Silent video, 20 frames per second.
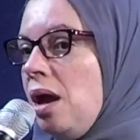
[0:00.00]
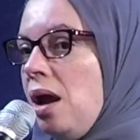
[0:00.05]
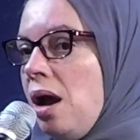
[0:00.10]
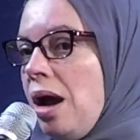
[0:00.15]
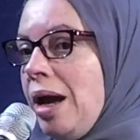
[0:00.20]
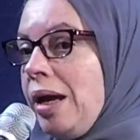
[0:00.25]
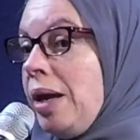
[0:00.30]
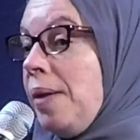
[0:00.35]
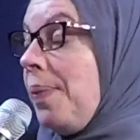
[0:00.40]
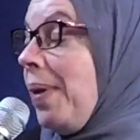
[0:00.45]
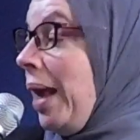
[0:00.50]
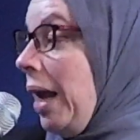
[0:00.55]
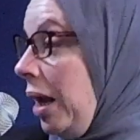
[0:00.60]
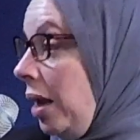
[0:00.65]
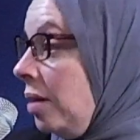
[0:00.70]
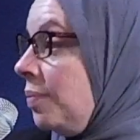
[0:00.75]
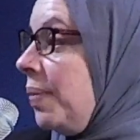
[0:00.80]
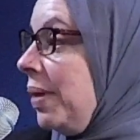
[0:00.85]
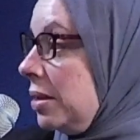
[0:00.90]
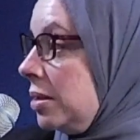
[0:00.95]
I get
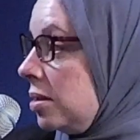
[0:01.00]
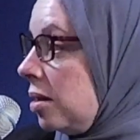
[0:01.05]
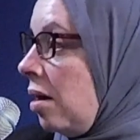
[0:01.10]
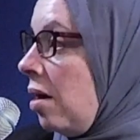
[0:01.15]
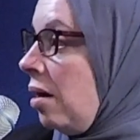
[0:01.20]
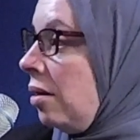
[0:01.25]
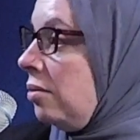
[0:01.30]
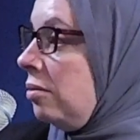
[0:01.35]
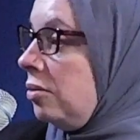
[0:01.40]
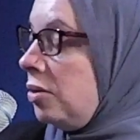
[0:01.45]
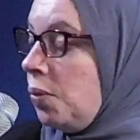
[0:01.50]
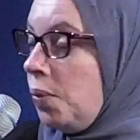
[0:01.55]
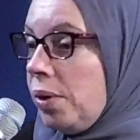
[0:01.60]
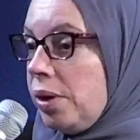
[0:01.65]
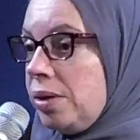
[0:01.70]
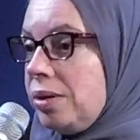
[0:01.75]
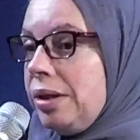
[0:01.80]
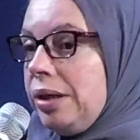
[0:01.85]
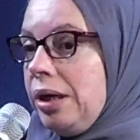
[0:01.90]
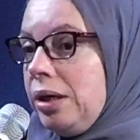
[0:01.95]
paid based on the
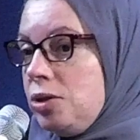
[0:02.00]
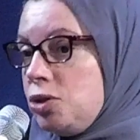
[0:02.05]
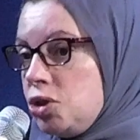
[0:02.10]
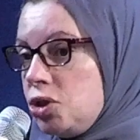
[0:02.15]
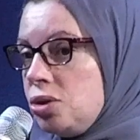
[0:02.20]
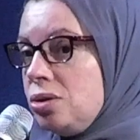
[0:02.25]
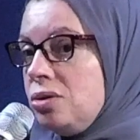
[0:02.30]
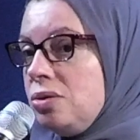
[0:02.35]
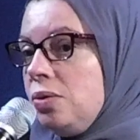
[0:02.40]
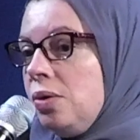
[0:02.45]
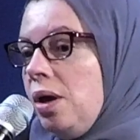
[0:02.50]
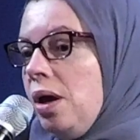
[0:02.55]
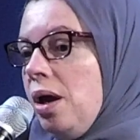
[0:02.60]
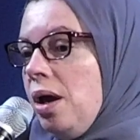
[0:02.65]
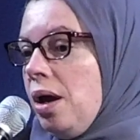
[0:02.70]
work that I do,